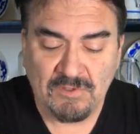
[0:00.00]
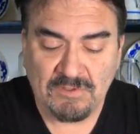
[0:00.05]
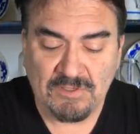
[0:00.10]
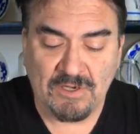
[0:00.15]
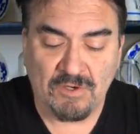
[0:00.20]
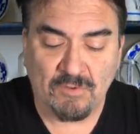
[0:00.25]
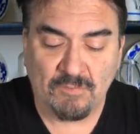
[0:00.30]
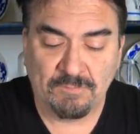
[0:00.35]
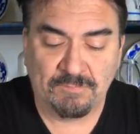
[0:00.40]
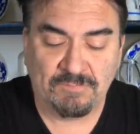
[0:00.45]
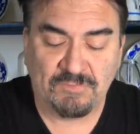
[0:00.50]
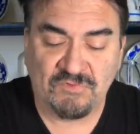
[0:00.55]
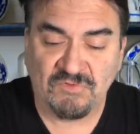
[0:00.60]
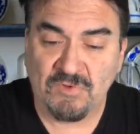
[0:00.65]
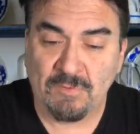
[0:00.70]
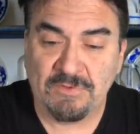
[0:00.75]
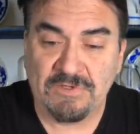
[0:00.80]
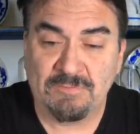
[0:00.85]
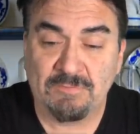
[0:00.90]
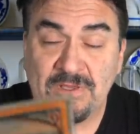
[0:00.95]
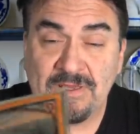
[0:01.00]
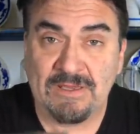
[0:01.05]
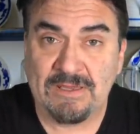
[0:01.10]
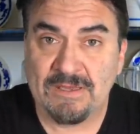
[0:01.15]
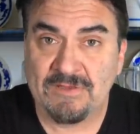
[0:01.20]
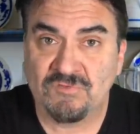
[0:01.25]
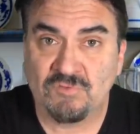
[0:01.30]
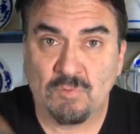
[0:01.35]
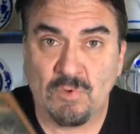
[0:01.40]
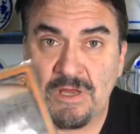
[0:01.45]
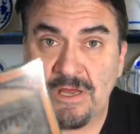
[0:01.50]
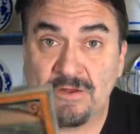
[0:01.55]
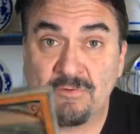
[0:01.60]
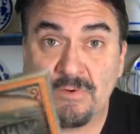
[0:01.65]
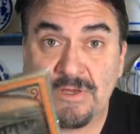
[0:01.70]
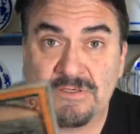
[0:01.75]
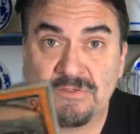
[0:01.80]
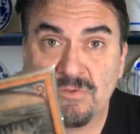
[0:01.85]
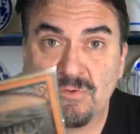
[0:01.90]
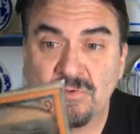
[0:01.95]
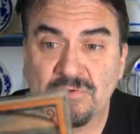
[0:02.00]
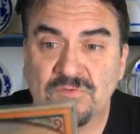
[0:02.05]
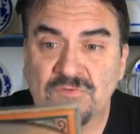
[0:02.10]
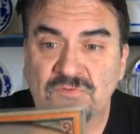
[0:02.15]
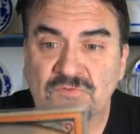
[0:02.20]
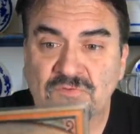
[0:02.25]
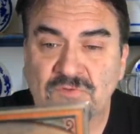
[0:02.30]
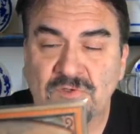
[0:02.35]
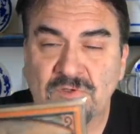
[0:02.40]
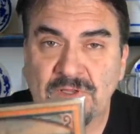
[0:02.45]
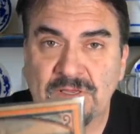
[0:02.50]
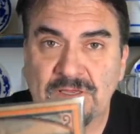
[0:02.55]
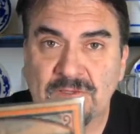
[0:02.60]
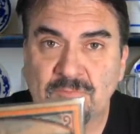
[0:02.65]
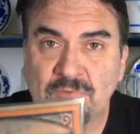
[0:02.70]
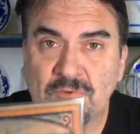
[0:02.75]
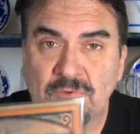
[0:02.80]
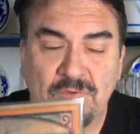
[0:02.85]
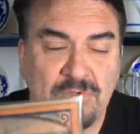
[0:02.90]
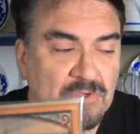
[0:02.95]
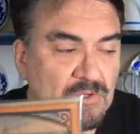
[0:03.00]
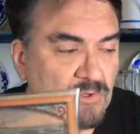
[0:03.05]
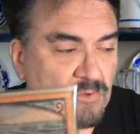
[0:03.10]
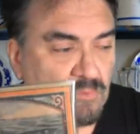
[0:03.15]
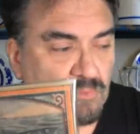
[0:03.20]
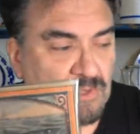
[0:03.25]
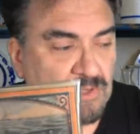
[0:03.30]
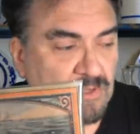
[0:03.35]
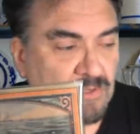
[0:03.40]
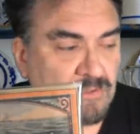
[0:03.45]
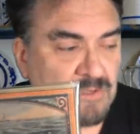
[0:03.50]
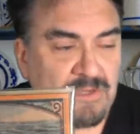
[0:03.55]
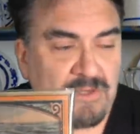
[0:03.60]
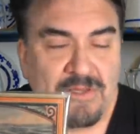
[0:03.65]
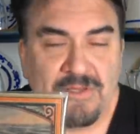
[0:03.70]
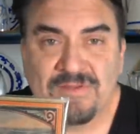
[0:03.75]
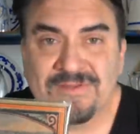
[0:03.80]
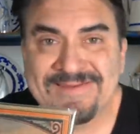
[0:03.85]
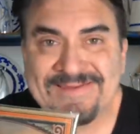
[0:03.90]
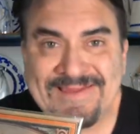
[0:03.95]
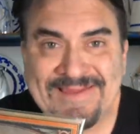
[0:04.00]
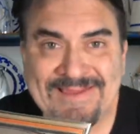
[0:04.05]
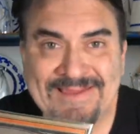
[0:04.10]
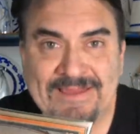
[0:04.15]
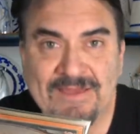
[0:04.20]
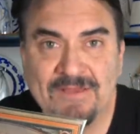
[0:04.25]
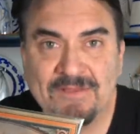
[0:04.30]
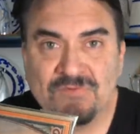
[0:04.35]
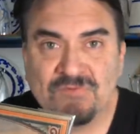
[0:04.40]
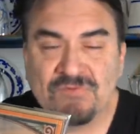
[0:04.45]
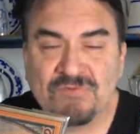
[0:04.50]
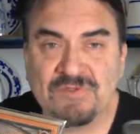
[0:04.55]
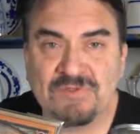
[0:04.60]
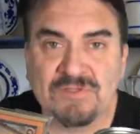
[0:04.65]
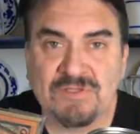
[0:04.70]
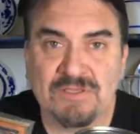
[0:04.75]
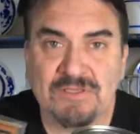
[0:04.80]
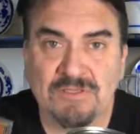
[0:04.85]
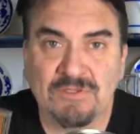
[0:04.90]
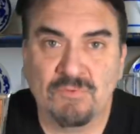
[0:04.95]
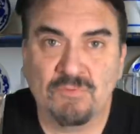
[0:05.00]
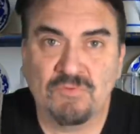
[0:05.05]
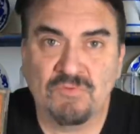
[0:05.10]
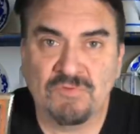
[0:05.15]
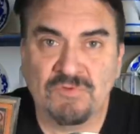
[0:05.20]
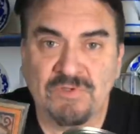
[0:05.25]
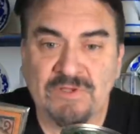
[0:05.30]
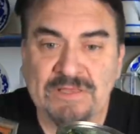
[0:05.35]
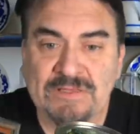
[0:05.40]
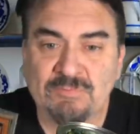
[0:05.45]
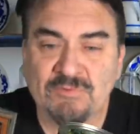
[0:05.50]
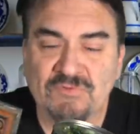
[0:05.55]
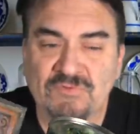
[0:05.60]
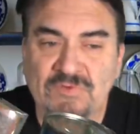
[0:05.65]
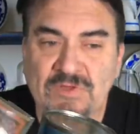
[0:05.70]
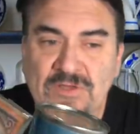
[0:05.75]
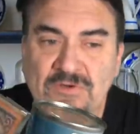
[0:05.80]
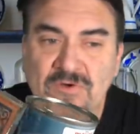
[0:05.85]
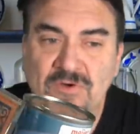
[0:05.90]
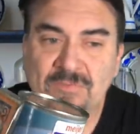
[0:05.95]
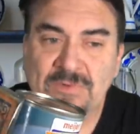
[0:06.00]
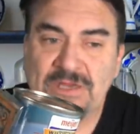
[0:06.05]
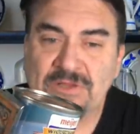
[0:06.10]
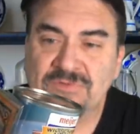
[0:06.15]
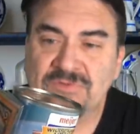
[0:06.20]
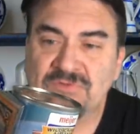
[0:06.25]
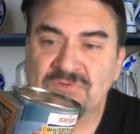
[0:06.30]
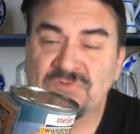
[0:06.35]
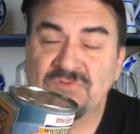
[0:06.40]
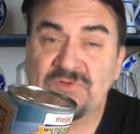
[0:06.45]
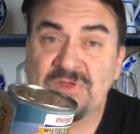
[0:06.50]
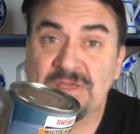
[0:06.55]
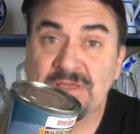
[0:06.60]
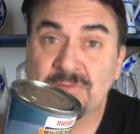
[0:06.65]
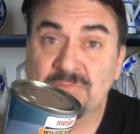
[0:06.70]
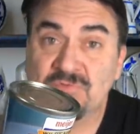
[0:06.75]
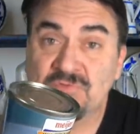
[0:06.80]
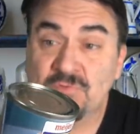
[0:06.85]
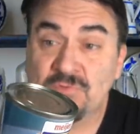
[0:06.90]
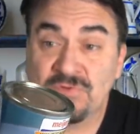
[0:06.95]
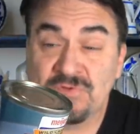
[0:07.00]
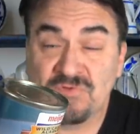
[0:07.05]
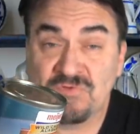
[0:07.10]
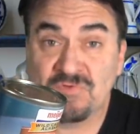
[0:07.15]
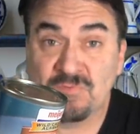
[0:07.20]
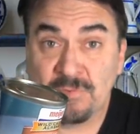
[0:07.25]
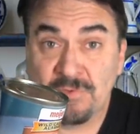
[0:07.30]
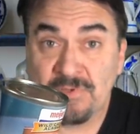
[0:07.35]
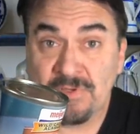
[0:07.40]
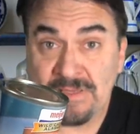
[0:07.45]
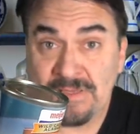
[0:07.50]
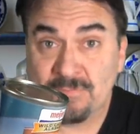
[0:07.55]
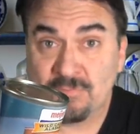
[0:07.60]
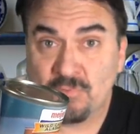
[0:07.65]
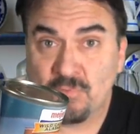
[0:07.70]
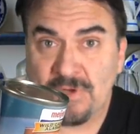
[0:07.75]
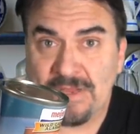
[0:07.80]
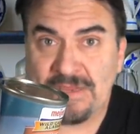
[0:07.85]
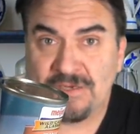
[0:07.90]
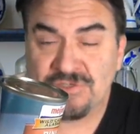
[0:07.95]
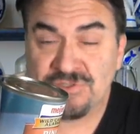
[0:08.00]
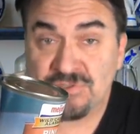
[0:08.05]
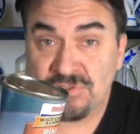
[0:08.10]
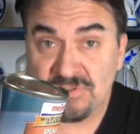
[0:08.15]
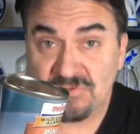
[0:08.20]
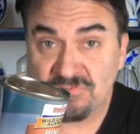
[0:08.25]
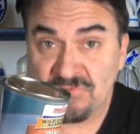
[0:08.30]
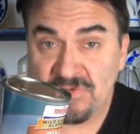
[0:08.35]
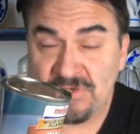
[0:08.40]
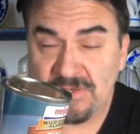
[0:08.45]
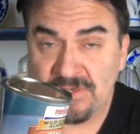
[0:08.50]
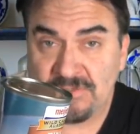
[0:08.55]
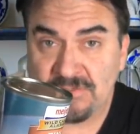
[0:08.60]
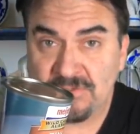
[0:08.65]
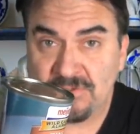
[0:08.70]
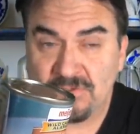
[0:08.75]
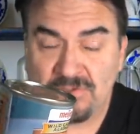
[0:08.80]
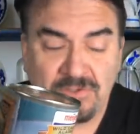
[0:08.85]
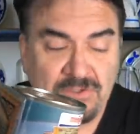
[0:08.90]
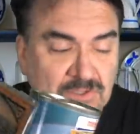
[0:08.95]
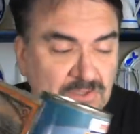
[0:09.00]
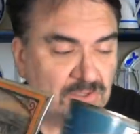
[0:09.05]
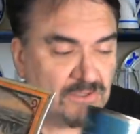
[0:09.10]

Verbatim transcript: Now, somebody may ask, well, how do I know this is a label? Well, the cans that they use the labels on are about the same, so this label would actually fit on here.